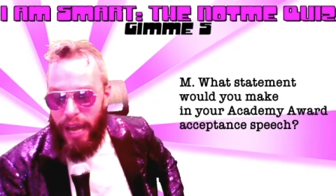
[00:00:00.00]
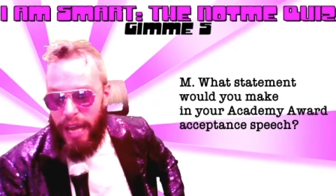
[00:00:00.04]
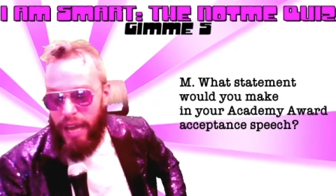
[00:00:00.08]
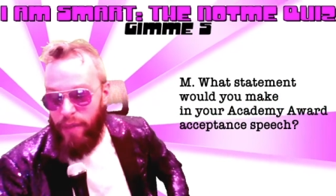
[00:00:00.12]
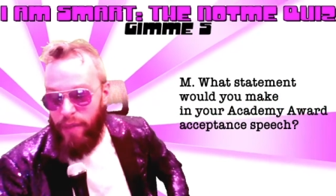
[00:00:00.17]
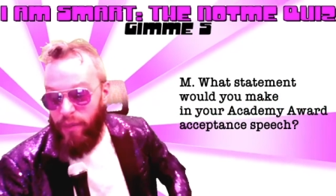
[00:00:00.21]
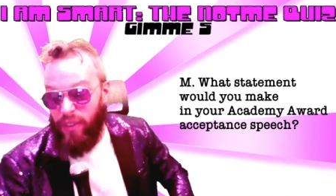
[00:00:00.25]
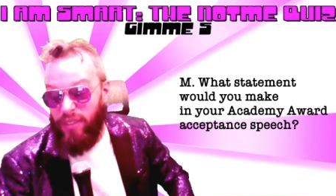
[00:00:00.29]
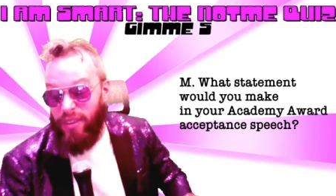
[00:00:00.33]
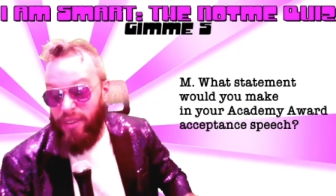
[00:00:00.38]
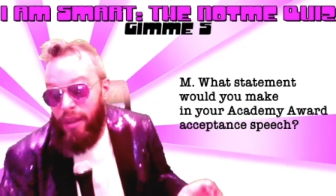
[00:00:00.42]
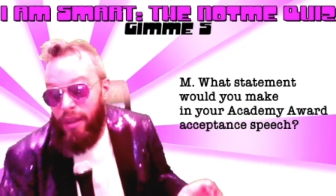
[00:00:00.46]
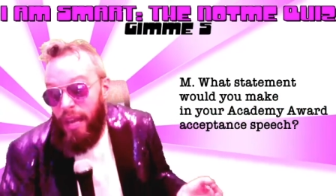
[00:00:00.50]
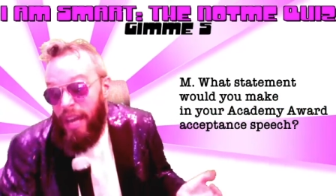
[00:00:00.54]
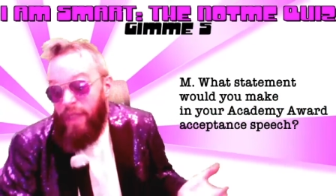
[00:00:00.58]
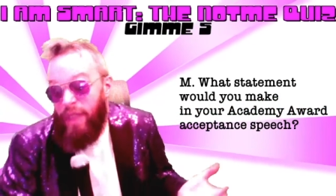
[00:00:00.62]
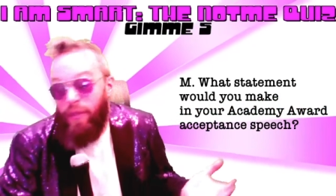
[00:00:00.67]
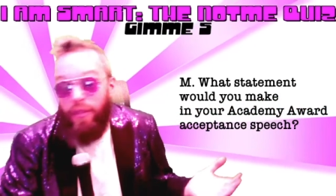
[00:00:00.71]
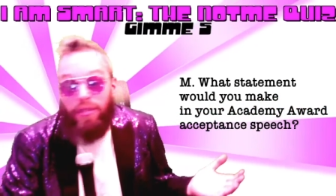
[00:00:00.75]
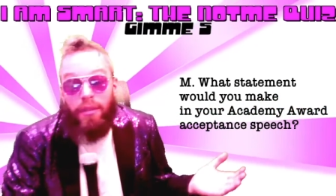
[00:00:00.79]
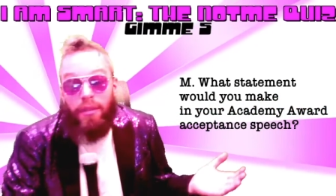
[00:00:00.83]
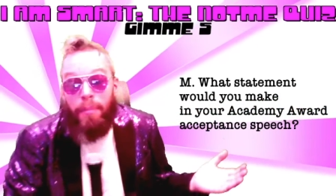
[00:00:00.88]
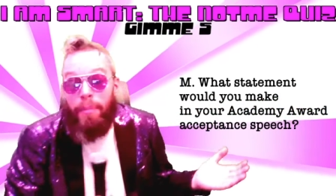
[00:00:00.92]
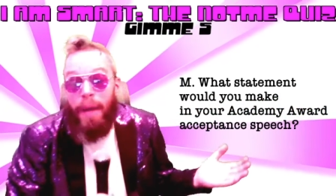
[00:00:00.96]
If it's
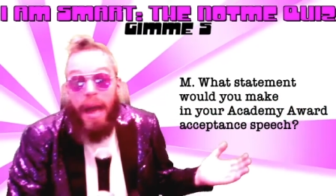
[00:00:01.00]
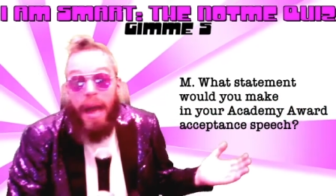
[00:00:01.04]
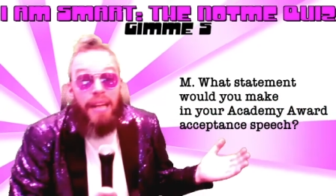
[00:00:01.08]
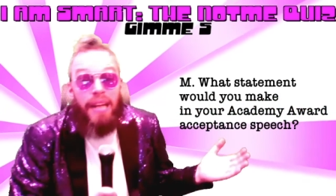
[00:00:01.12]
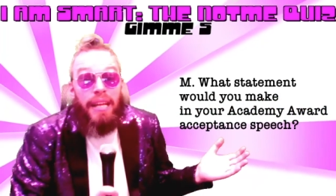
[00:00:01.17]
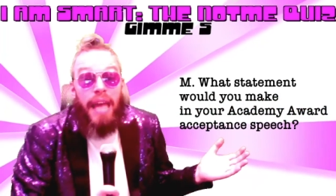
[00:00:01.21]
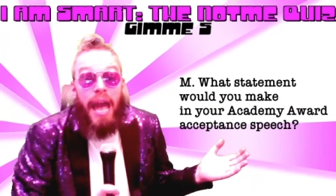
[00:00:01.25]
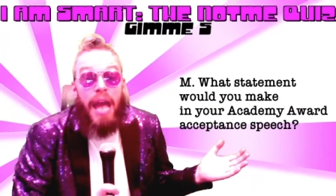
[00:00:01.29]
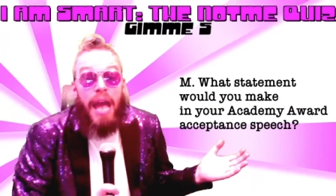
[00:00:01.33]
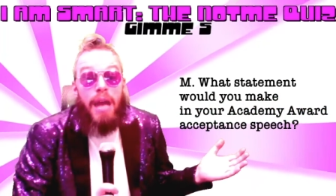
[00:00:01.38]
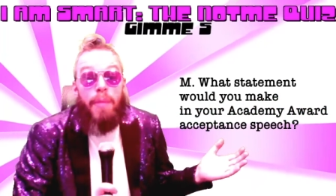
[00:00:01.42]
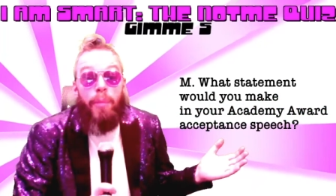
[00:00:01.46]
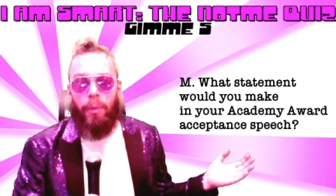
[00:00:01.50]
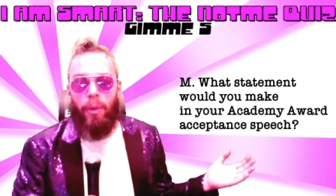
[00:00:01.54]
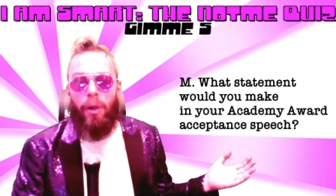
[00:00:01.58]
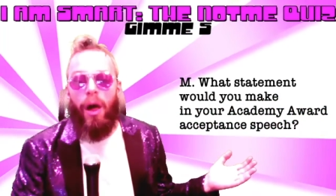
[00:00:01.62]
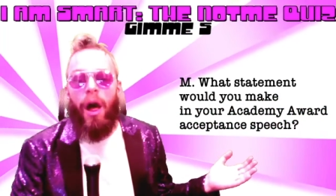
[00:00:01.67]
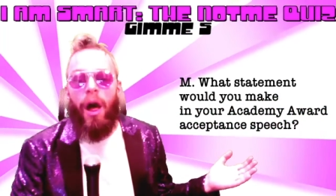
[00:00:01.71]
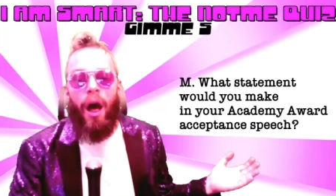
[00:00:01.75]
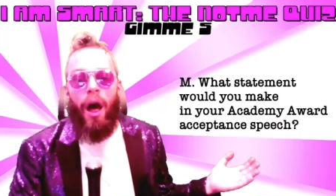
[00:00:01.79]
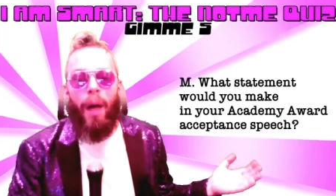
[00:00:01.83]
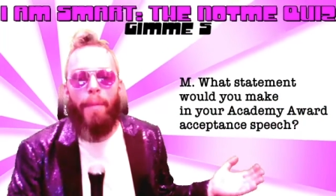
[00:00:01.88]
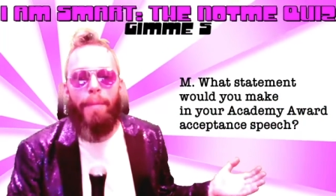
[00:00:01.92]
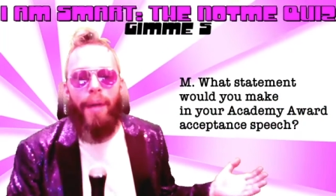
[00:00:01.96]
a bad cable,
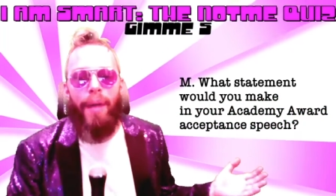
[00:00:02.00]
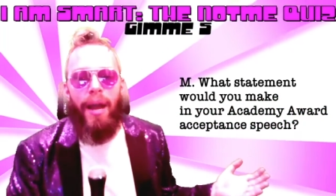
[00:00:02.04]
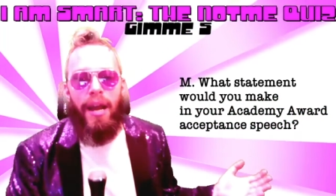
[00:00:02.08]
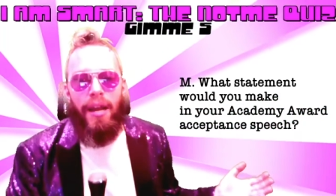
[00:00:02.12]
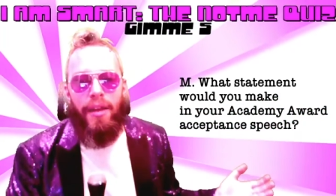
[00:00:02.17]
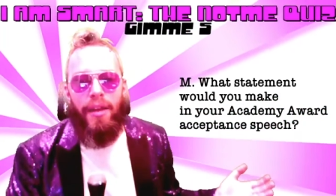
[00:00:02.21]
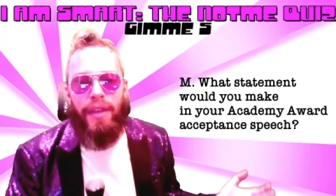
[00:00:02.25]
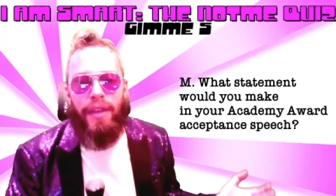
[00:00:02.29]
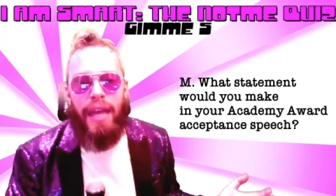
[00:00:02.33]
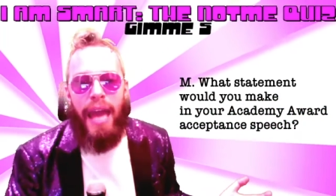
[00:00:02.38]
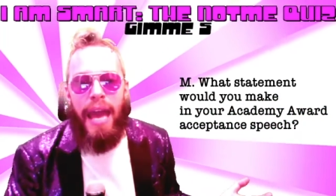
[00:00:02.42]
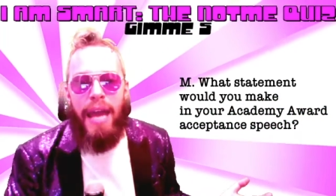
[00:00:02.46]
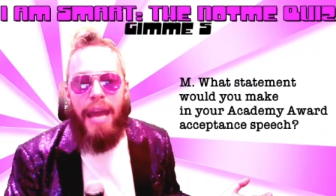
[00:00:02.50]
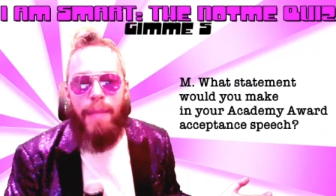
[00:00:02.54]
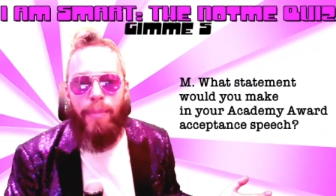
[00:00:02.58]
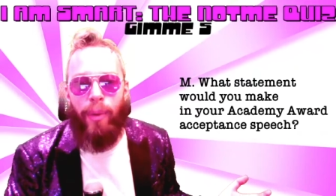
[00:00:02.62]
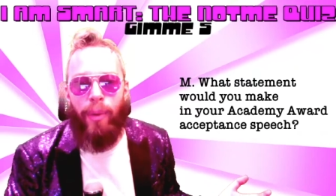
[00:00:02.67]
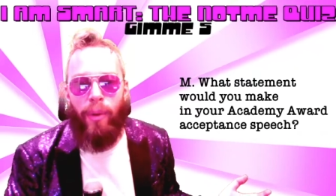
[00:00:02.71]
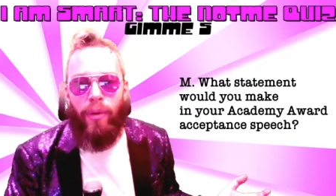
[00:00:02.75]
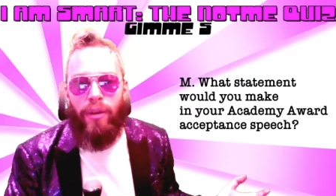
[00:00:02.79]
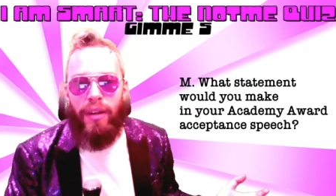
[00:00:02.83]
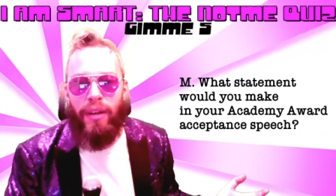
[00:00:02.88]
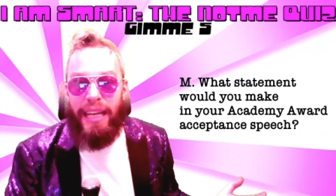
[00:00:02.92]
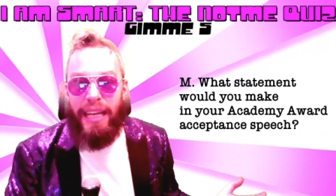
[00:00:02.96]
I'll buy another cable.